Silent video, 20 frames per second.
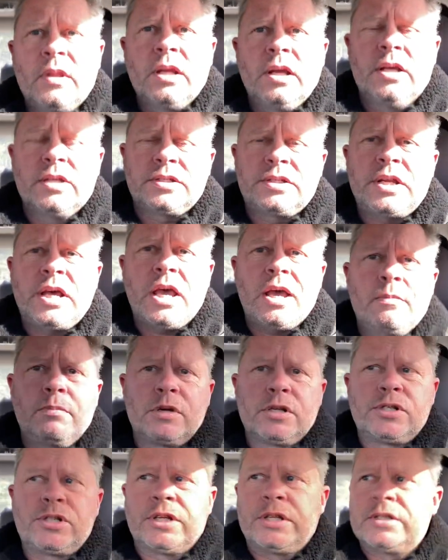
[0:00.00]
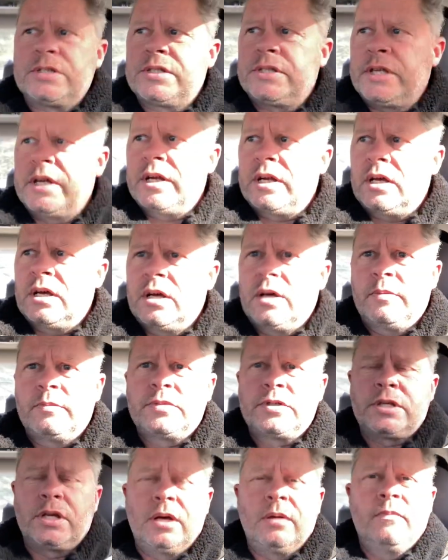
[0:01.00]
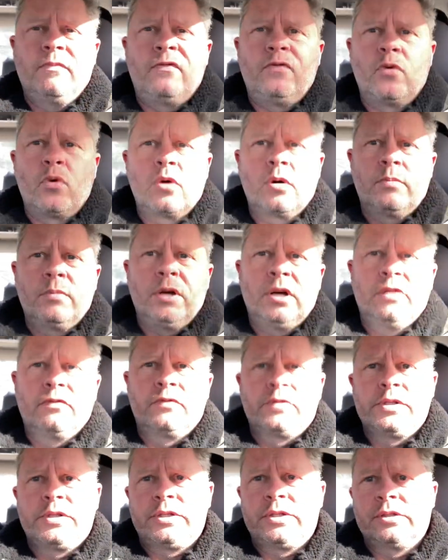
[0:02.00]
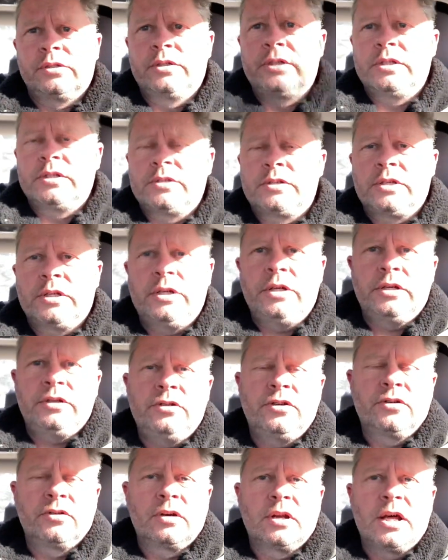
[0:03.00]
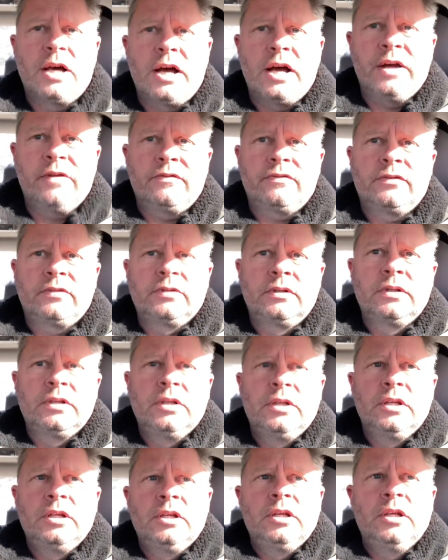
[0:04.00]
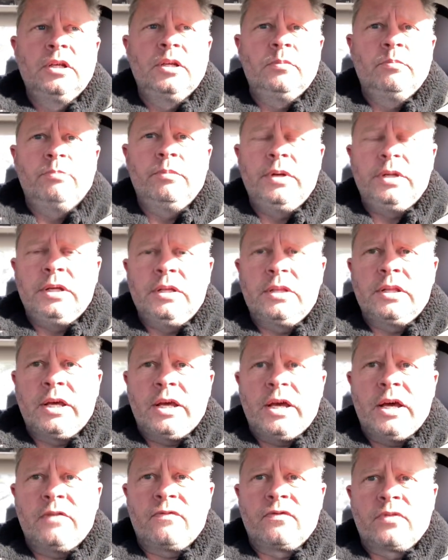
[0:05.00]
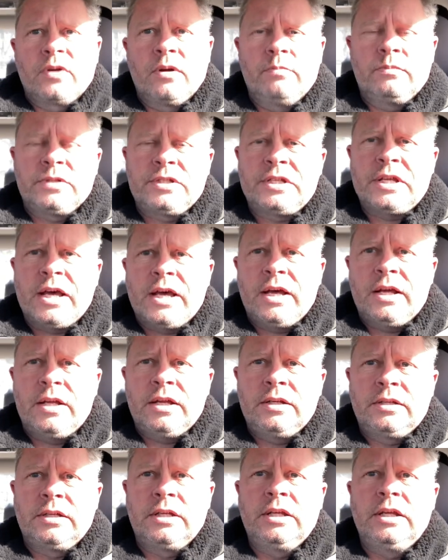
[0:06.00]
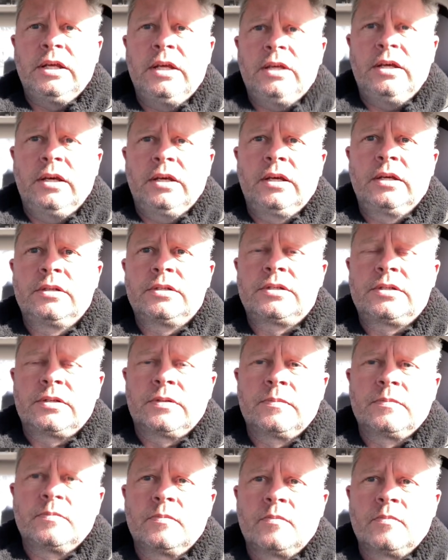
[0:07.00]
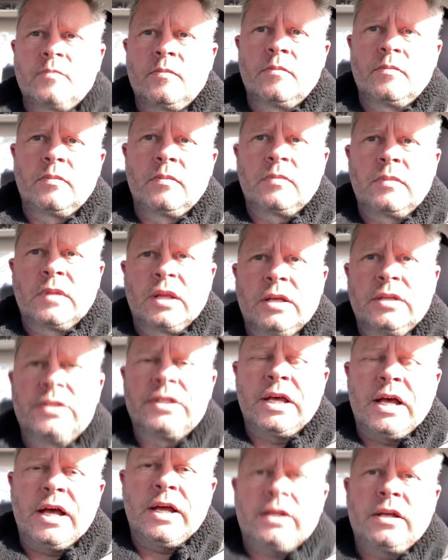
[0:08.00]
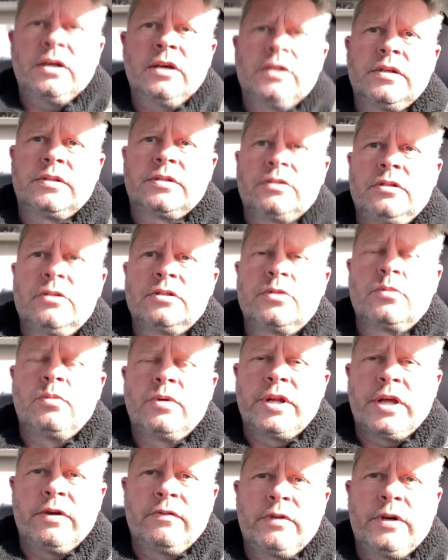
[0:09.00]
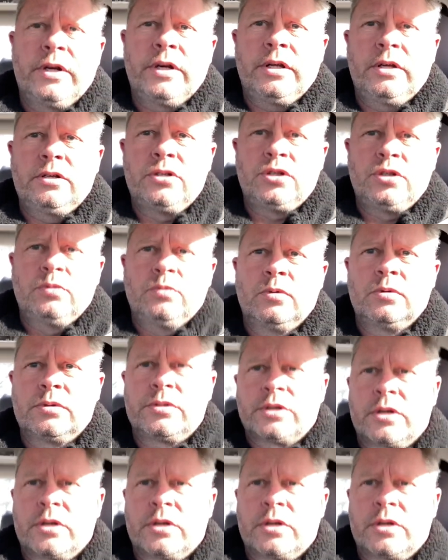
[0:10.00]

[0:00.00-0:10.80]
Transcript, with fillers: establish and set up some form of resiliency in your life, be that from side gigs, side hustles, whatever it is you want to